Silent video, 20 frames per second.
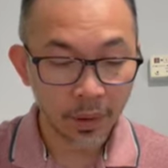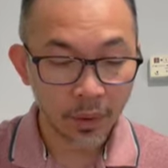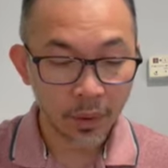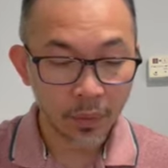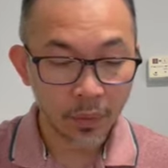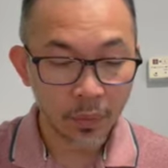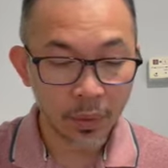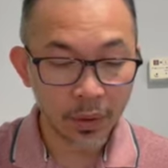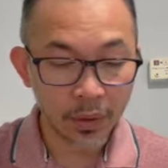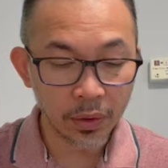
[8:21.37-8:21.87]

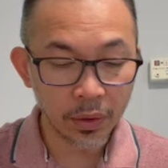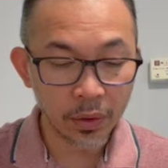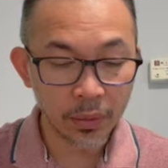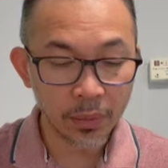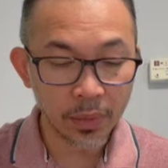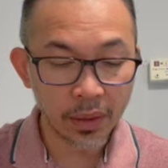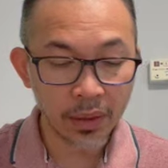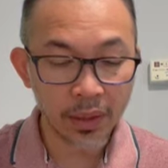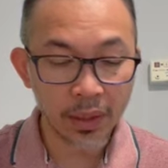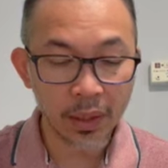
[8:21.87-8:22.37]
What you
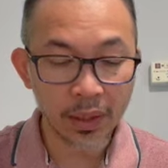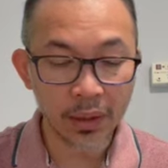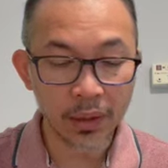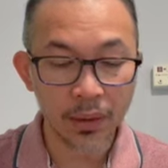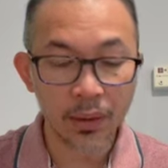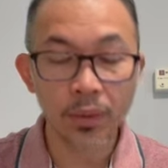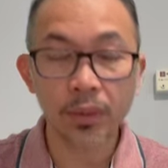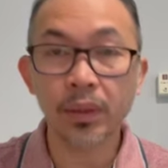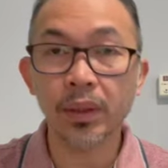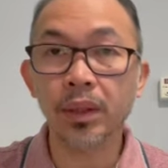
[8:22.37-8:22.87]
must not
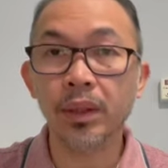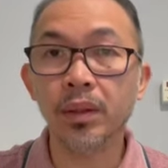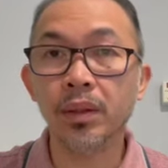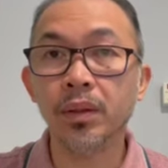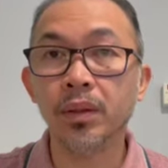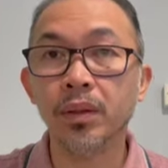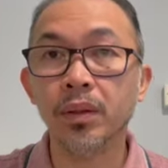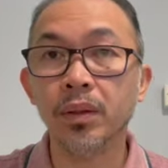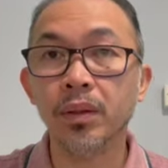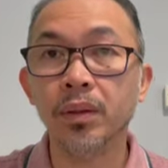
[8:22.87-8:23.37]
do within
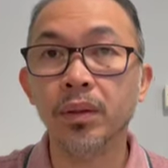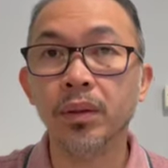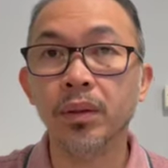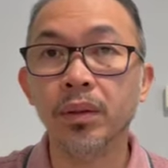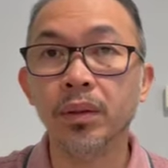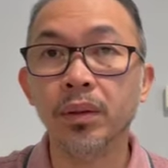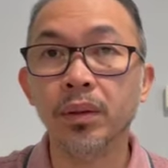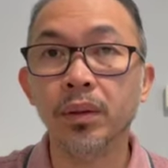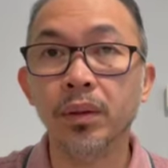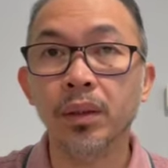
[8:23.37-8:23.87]
your
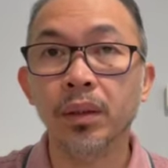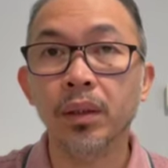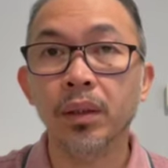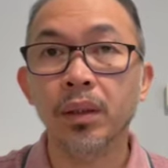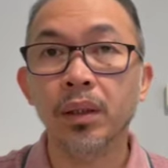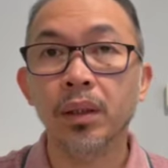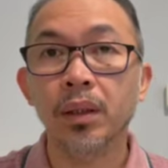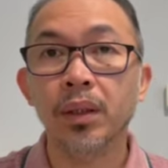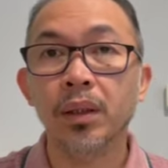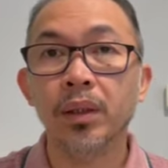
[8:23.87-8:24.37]
role:
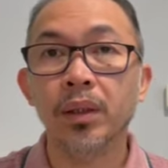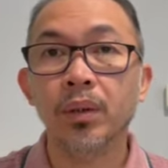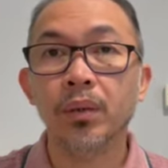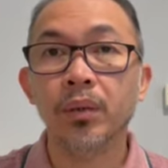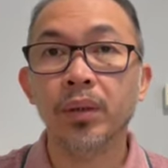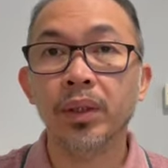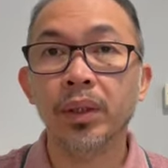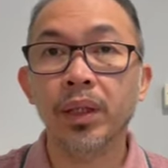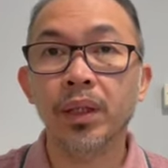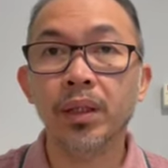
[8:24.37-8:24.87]

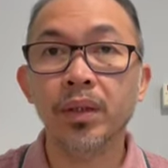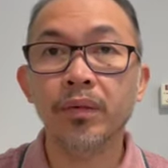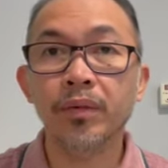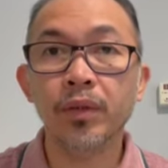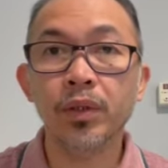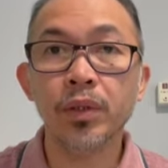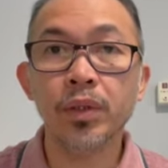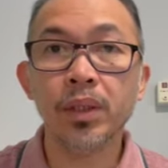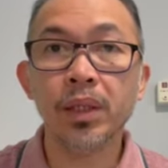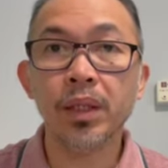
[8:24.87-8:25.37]
when they
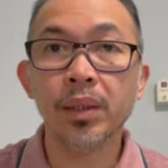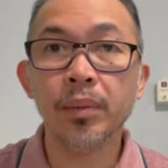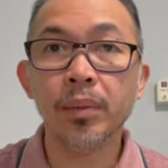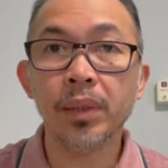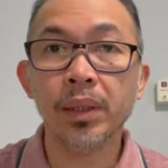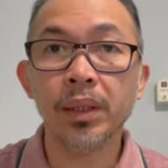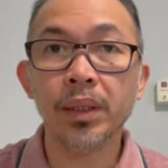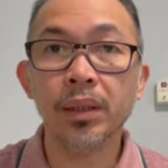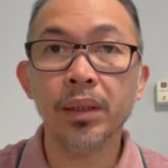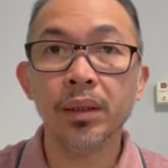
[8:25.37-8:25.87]
refuse their
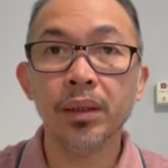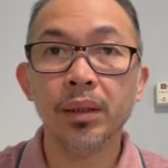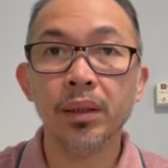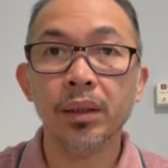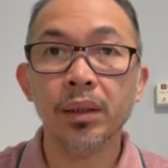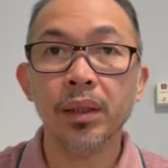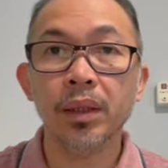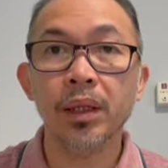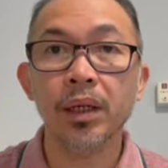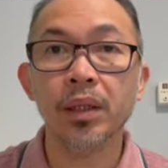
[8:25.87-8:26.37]
meal,
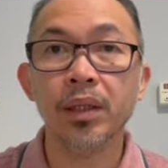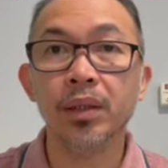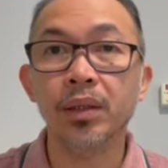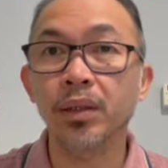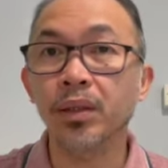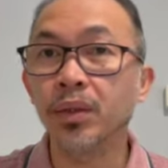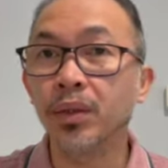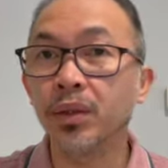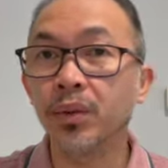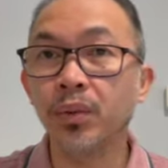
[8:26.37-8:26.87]

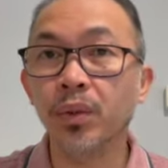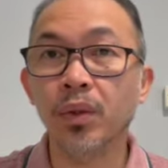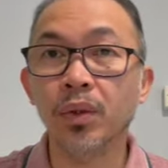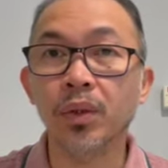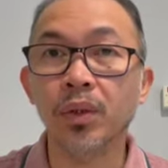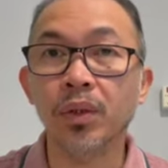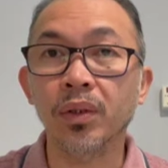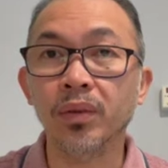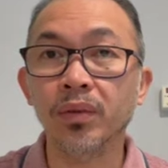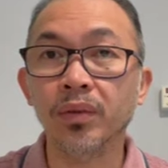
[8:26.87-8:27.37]
you walk
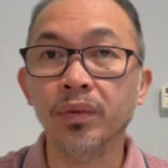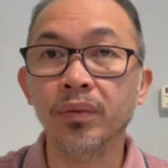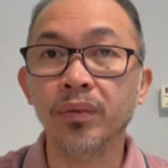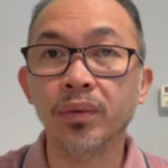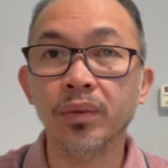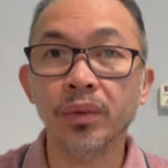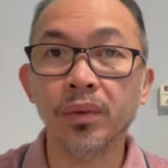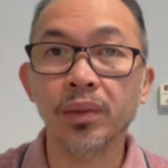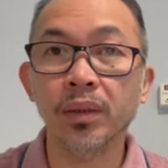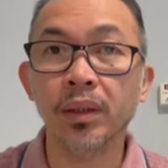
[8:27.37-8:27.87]
off,
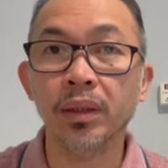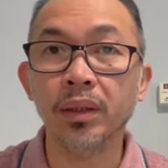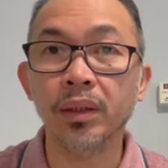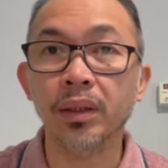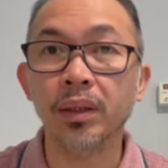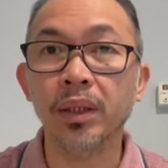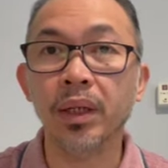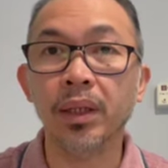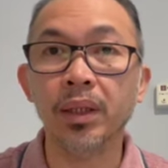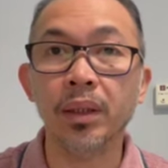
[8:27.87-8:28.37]

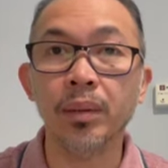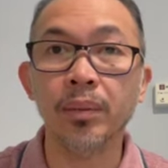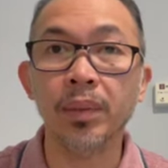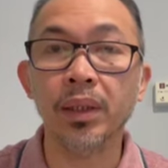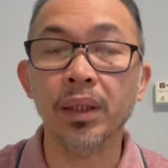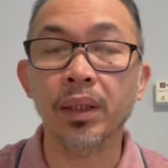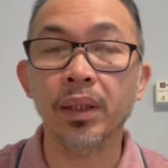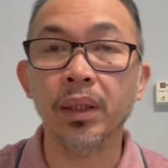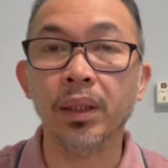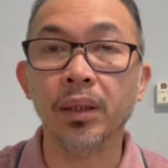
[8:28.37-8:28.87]
take the
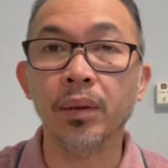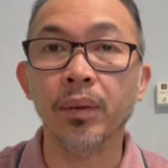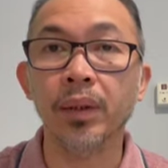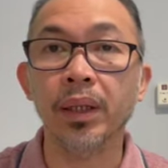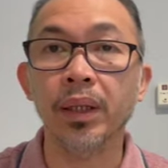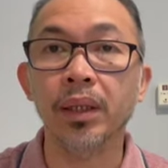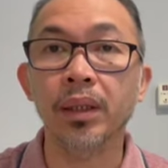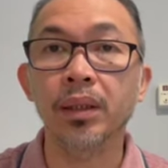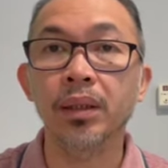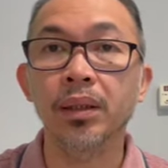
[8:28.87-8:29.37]
meal
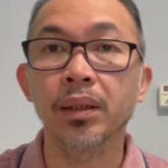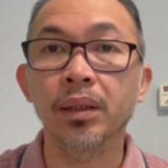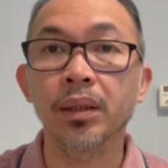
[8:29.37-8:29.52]
away.